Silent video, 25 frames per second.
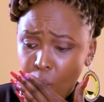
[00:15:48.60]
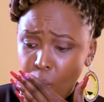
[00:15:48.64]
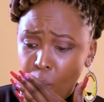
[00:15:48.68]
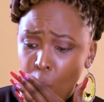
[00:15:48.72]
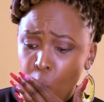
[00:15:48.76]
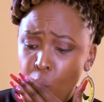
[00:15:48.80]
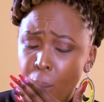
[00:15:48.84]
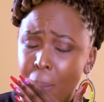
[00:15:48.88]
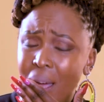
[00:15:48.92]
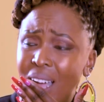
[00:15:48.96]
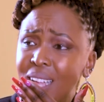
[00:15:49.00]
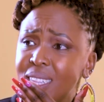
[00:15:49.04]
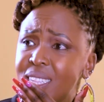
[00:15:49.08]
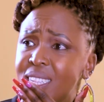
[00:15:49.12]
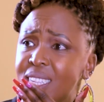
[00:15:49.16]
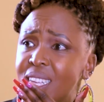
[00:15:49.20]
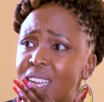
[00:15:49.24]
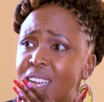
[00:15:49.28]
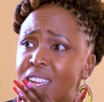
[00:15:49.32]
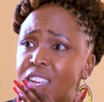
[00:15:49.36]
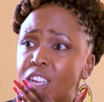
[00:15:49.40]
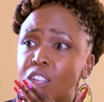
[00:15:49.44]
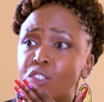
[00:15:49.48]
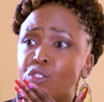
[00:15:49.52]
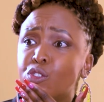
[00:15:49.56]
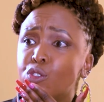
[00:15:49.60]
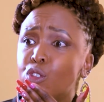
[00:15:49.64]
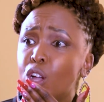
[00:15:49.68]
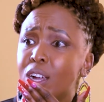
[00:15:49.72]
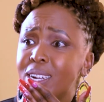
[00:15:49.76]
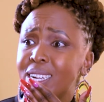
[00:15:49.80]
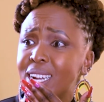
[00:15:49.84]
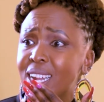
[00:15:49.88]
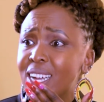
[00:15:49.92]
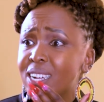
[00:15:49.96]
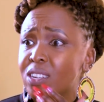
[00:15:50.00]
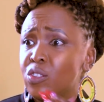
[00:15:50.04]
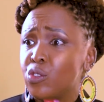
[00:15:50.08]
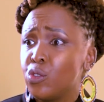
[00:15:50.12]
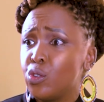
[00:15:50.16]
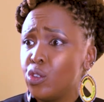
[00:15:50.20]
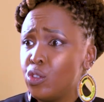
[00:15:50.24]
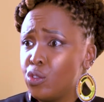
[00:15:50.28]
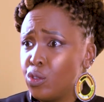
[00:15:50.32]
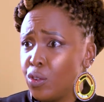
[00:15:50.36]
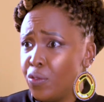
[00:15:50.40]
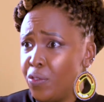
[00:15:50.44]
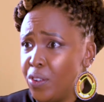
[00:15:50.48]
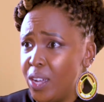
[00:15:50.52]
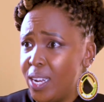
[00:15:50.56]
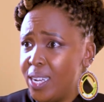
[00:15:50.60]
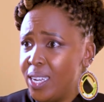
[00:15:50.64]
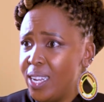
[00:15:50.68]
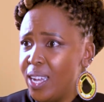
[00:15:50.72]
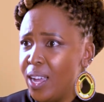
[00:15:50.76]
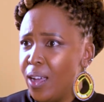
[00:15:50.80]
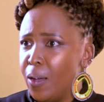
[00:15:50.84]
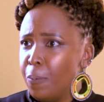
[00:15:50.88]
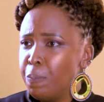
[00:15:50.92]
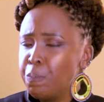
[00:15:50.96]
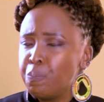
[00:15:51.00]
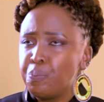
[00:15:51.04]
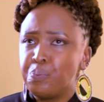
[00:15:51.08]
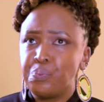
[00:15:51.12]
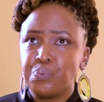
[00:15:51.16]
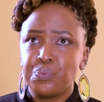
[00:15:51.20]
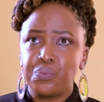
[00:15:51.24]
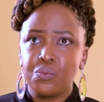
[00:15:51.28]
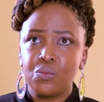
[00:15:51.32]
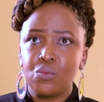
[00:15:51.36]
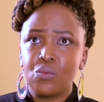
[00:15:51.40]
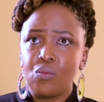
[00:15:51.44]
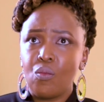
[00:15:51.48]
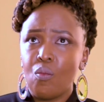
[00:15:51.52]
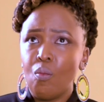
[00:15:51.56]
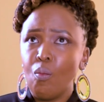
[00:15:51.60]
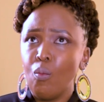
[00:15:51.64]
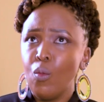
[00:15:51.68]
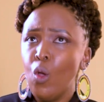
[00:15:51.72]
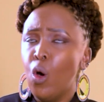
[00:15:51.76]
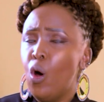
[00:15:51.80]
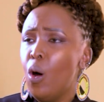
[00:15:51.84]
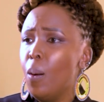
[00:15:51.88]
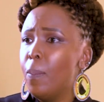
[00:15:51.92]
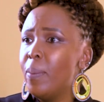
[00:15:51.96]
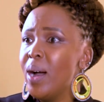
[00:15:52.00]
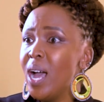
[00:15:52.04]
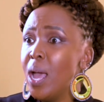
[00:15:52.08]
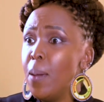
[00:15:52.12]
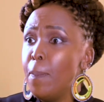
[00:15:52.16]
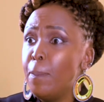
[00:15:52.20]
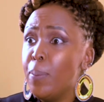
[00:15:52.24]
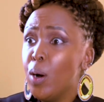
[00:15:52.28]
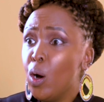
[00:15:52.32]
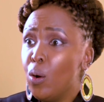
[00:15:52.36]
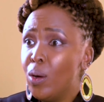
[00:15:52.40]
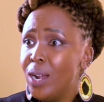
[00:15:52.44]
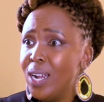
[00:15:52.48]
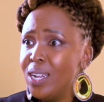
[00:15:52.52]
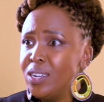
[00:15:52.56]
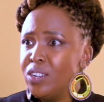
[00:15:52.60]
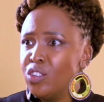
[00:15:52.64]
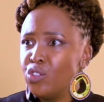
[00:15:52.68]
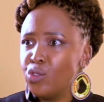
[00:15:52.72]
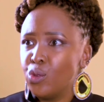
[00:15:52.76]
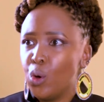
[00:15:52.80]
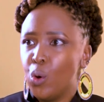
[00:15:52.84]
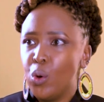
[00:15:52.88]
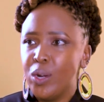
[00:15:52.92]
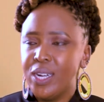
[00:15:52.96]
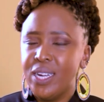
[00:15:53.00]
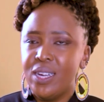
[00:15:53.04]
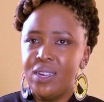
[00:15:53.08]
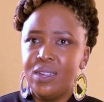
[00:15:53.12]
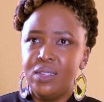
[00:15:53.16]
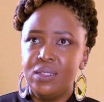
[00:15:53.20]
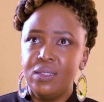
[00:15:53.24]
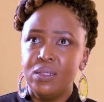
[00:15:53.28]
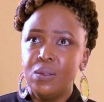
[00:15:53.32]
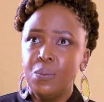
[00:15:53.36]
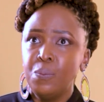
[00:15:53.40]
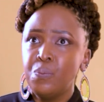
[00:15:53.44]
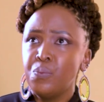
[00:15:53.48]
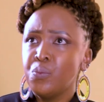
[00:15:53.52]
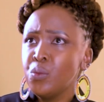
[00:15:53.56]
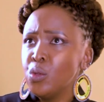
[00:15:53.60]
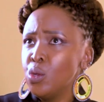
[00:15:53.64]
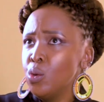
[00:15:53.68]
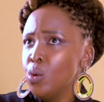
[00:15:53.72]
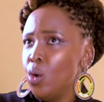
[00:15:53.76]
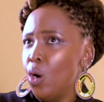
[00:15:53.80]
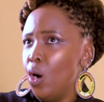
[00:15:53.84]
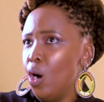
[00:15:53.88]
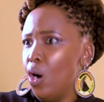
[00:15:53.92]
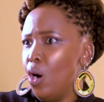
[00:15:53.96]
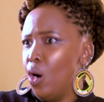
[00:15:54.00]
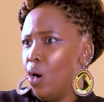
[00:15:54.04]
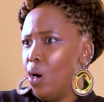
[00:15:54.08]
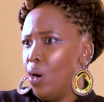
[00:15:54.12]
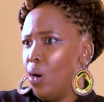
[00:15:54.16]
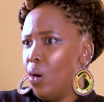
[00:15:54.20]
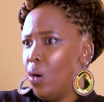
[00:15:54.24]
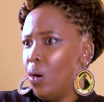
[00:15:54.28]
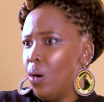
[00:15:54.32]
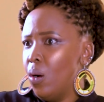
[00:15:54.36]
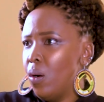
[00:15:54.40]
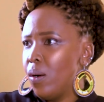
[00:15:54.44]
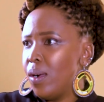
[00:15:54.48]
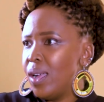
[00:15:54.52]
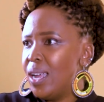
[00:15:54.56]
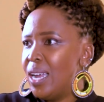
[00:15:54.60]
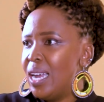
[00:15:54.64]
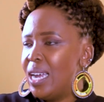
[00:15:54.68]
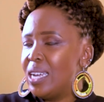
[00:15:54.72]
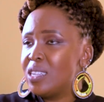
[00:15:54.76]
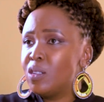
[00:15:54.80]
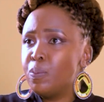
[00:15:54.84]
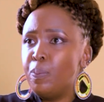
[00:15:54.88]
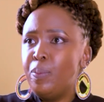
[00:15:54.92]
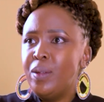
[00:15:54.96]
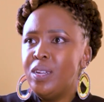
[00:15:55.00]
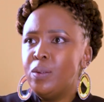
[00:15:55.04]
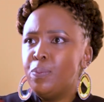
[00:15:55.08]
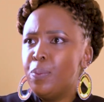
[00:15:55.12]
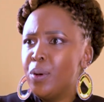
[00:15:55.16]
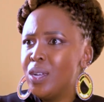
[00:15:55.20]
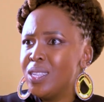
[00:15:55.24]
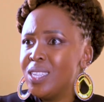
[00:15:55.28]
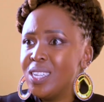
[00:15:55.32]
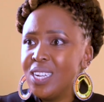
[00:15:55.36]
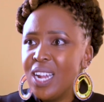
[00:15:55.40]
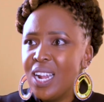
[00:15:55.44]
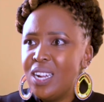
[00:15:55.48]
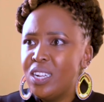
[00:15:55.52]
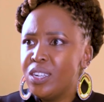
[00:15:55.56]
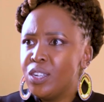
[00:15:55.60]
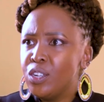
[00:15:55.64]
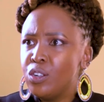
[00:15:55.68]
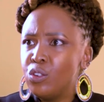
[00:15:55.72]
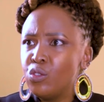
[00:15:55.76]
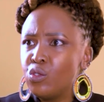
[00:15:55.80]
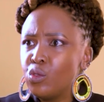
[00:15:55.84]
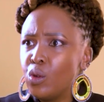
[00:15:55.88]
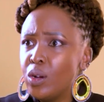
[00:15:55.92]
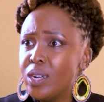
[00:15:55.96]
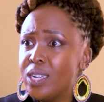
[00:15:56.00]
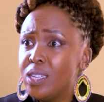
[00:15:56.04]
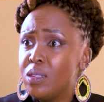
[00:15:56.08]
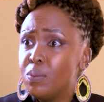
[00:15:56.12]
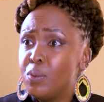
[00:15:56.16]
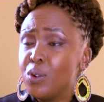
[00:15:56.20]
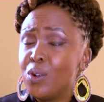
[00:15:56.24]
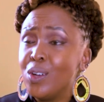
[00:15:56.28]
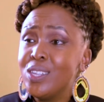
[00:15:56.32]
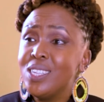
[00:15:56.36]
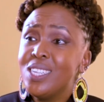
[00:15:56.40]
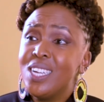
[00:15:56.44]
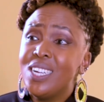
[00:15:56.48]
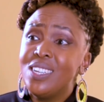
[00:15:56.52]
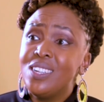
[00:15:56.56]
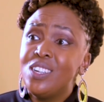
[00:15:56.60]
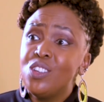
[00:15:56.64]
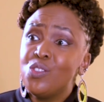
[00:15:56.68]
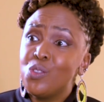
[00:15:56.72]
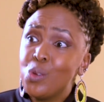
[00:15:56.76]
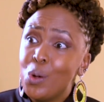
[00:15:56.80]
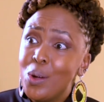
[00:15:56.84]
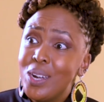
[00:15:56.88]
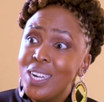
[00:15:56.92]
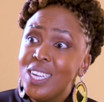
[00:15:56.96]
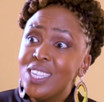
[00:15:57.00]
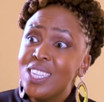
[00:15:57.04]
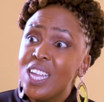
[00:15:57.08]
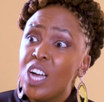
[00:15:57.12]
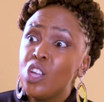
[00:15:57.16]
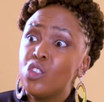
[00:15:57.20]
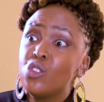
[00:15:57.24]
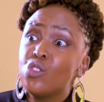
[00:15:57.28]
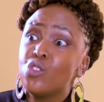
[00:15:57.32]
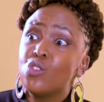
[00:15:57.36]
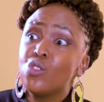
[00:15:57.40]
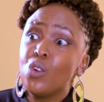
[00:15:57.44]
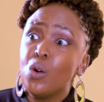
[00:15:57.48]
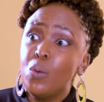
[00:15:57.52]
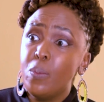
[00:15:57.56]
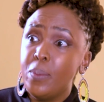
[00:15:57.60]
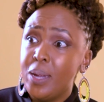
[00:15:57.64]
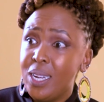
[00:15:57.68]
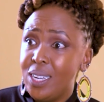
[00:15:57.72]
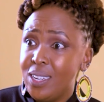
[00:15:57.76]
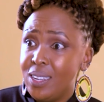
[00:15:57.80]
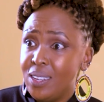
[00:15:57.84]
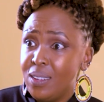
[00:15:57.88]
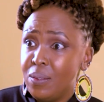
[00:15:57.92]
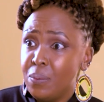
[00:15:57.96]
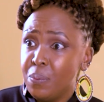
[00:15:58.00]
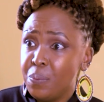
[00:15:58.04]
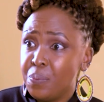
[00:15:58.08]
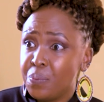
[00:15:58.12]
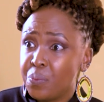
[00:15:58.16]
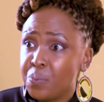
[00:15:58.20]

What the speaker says: We might say it's not like schizophrenia or bipolar disorders or split personality disorders, because the disorders are so many.